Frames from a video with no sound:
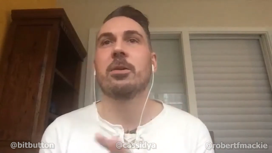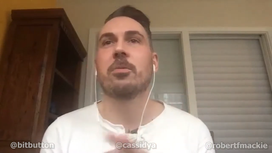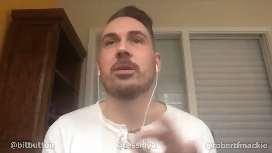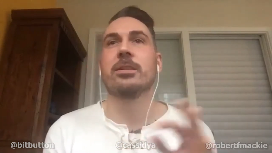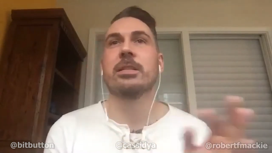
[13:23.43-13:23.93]
there
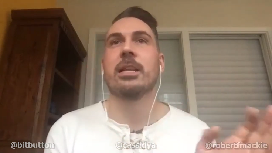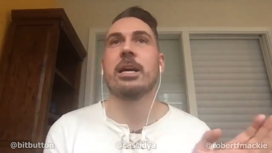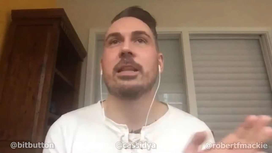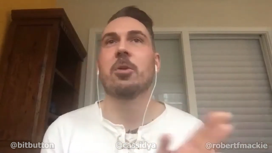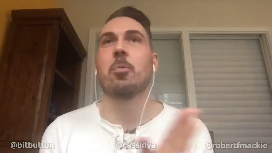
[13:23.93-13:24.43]
was
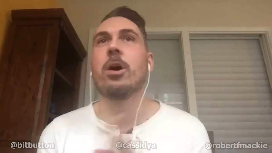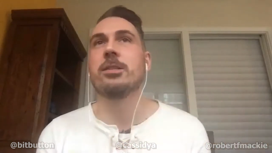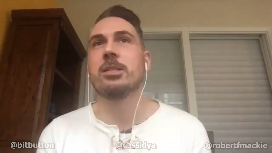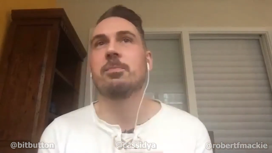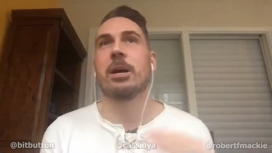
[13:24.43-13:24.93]
like there was
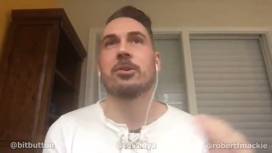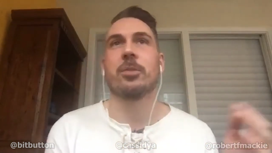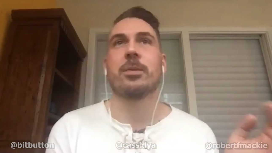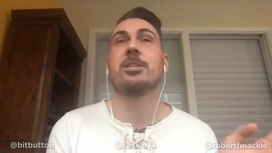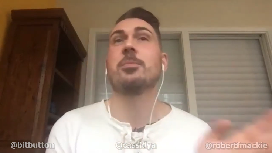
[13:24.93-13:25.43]
a spectrum
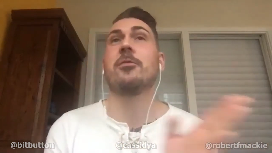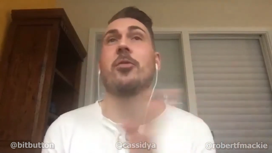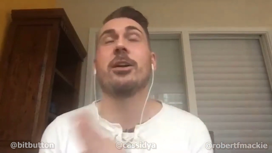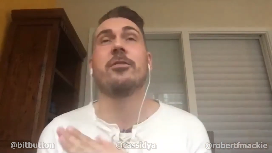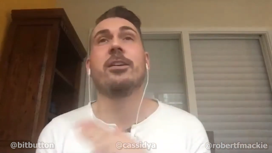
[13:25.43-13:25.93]
and this was
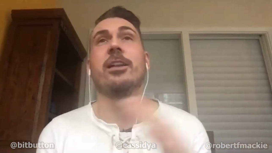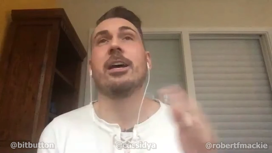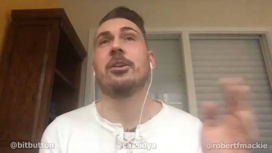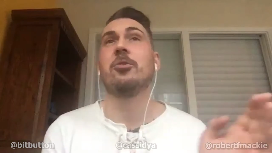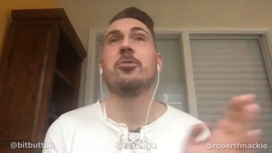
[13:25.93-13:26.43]
before i even
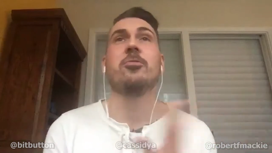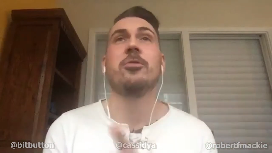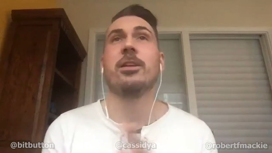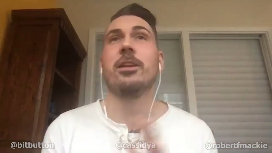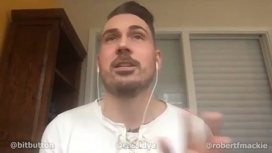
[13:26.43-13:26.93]
like knew
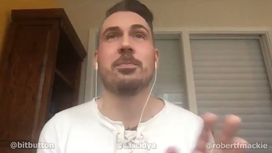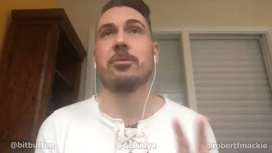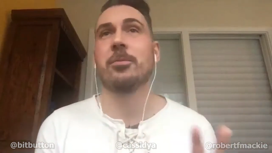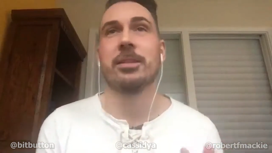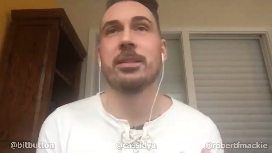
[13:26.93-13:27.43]
that a
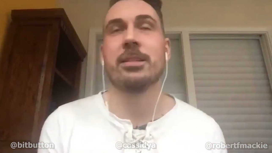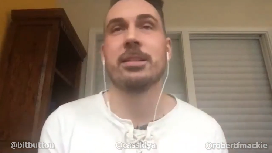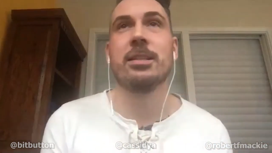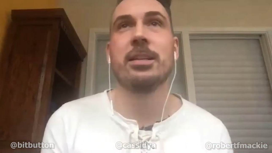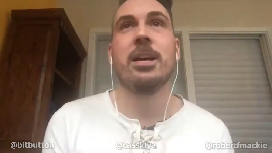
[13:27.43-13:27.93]
spectrum existed